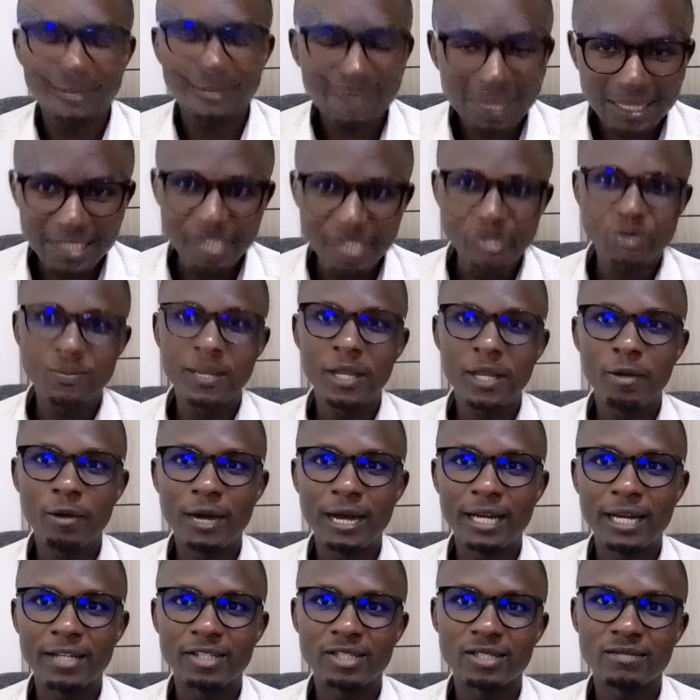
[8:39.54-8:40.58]
That is my
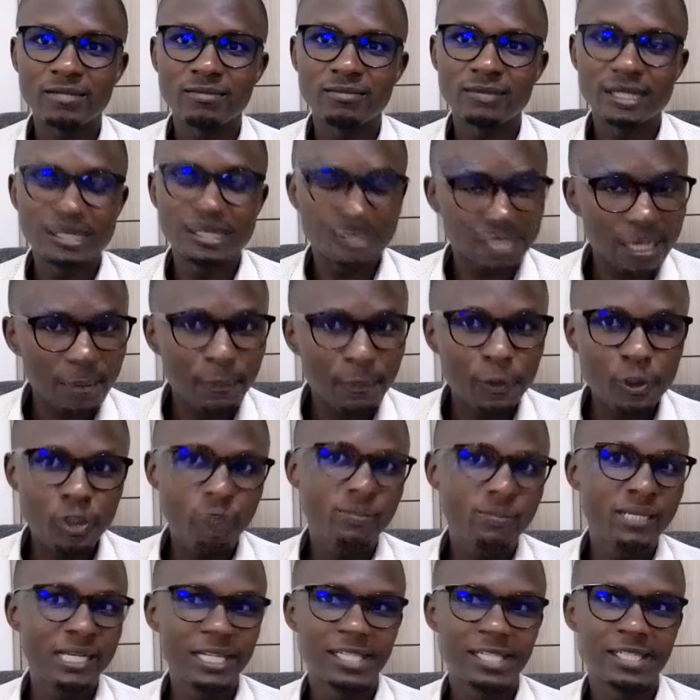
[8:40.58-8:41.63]
worries. Is there a
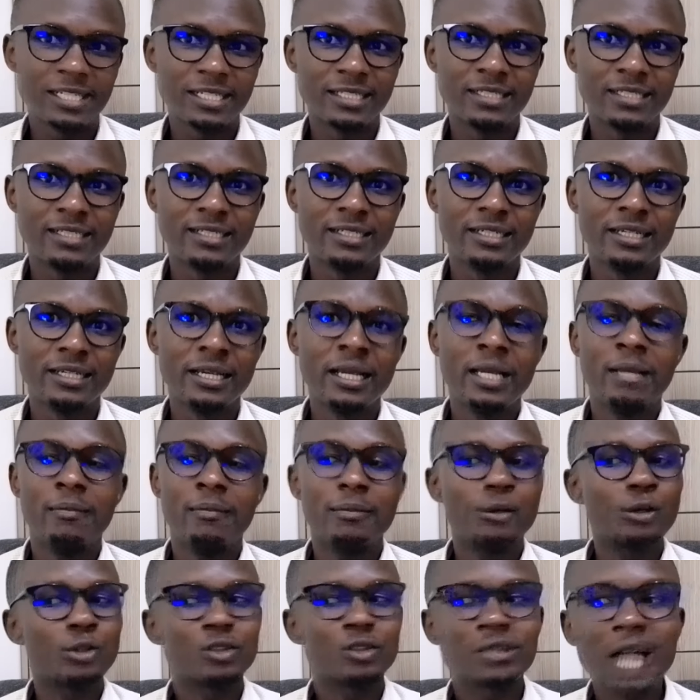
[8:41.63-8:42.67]
possibility?
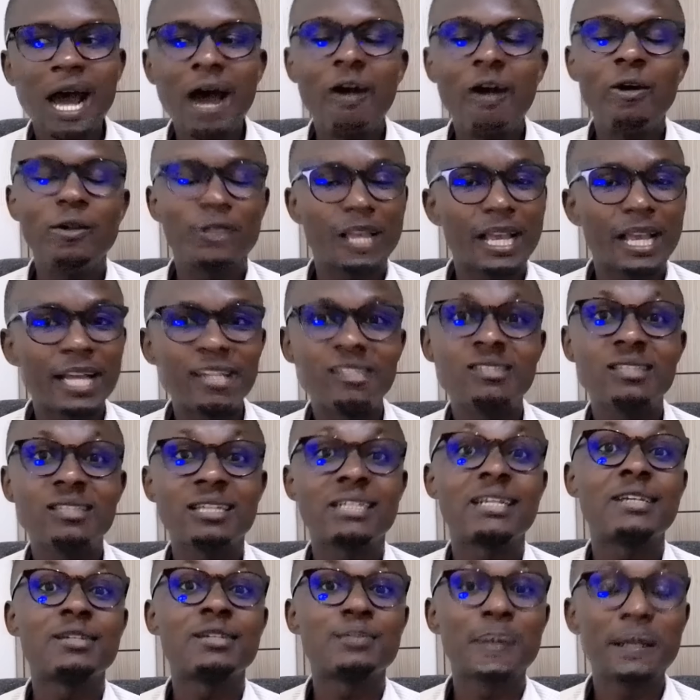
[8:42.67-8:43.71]
Because now the case
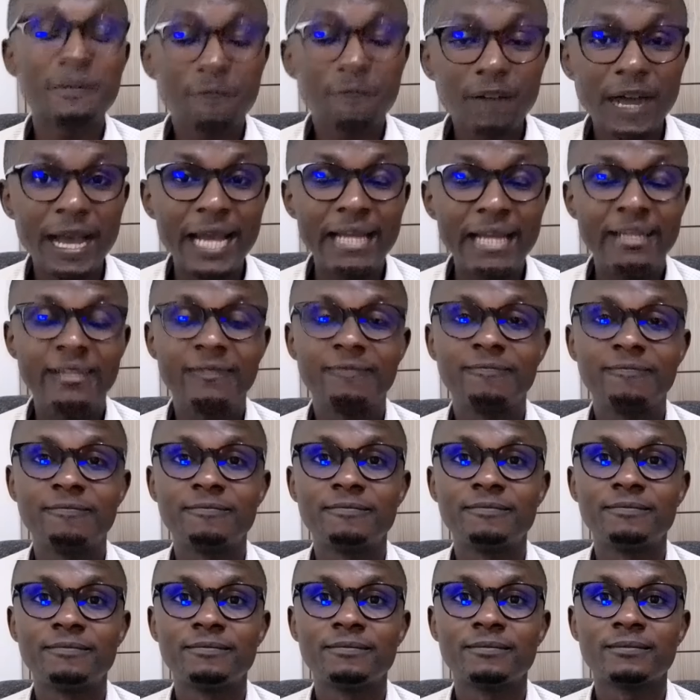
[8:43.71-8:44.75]
that has been filed
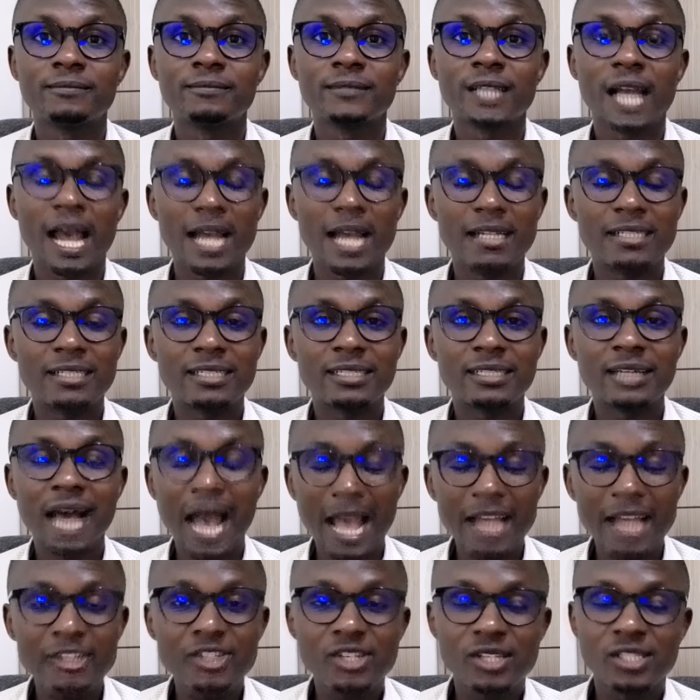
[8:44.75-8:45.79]
at
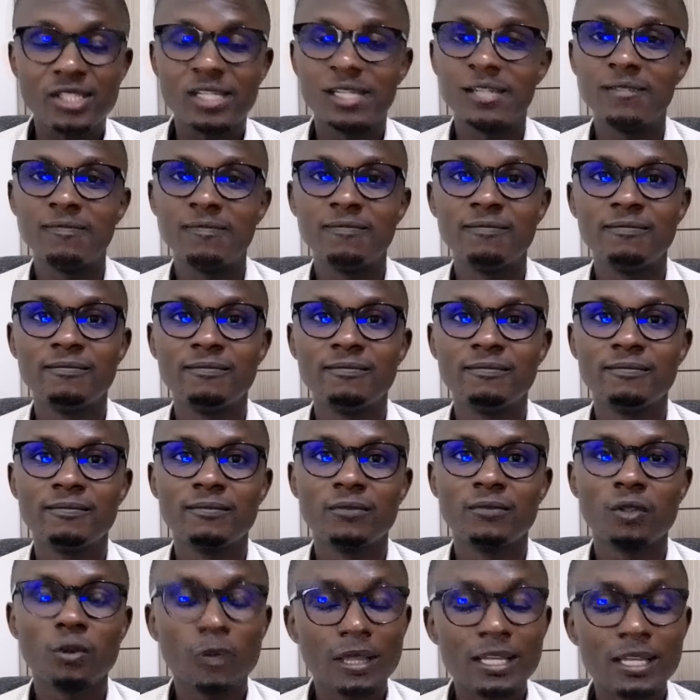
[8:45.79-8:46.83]
ICC,
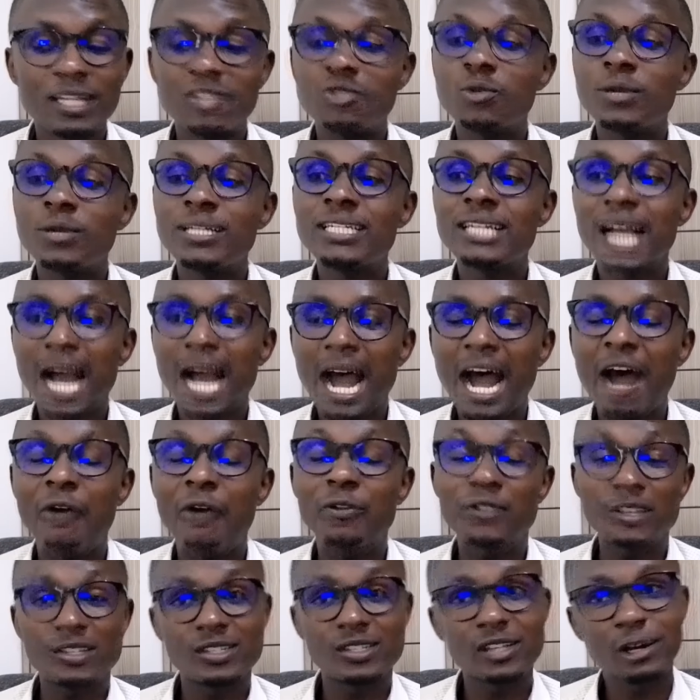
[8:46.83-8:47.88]
we are just waiting how
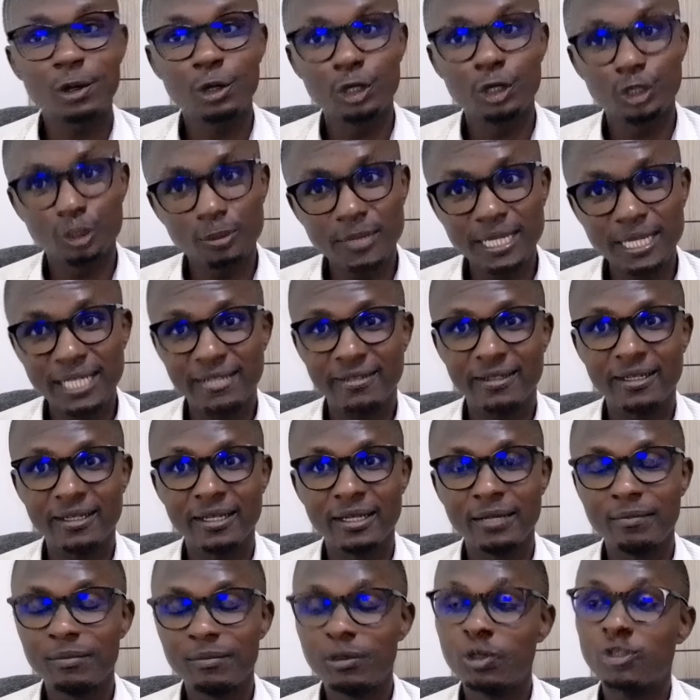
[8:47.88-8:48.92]
things are going to be,
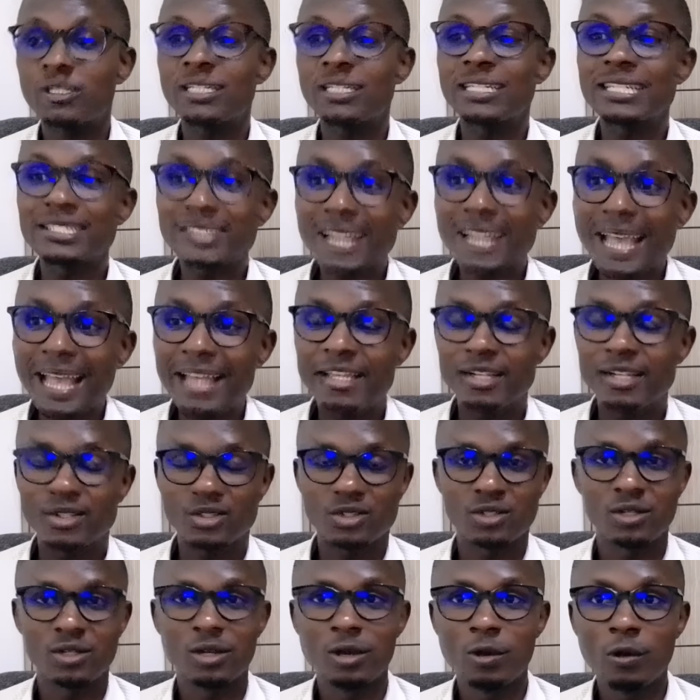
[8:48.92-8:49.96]
because it is
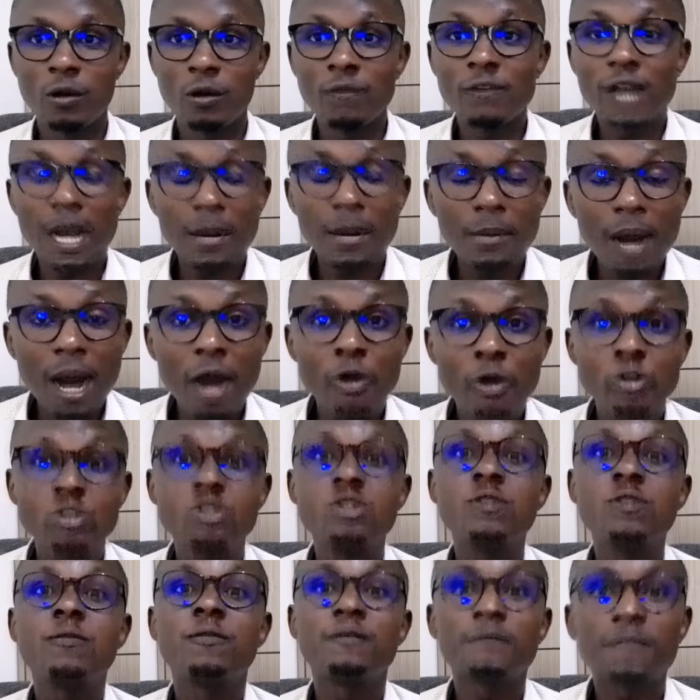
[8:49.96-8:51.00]
Kenyans who have come out
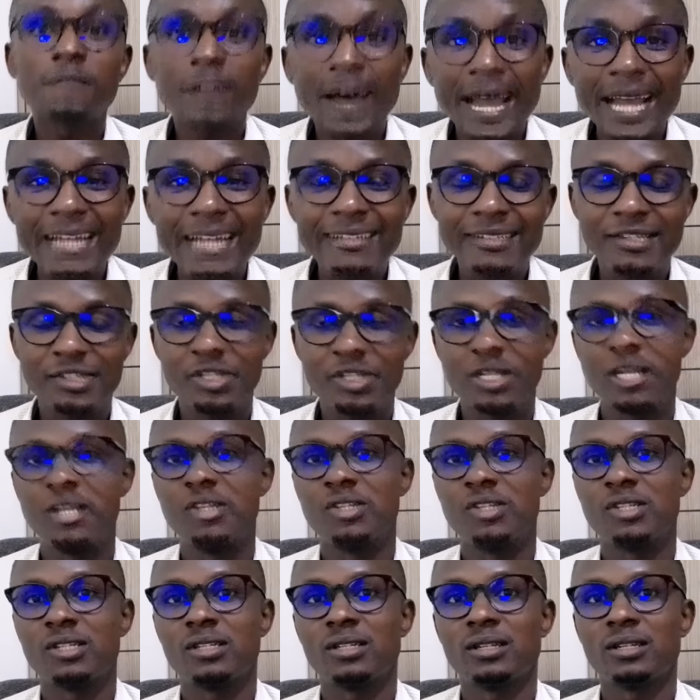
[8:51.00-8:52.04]
to file this
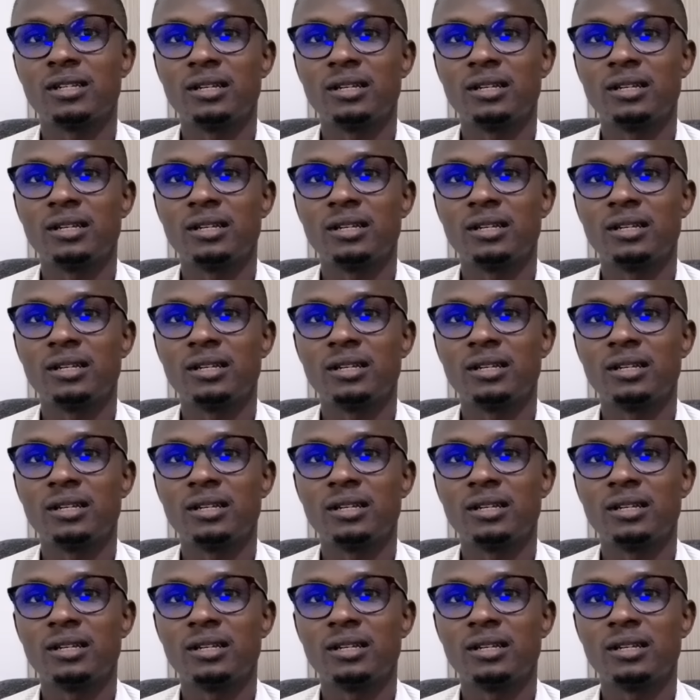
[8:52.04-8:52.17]
case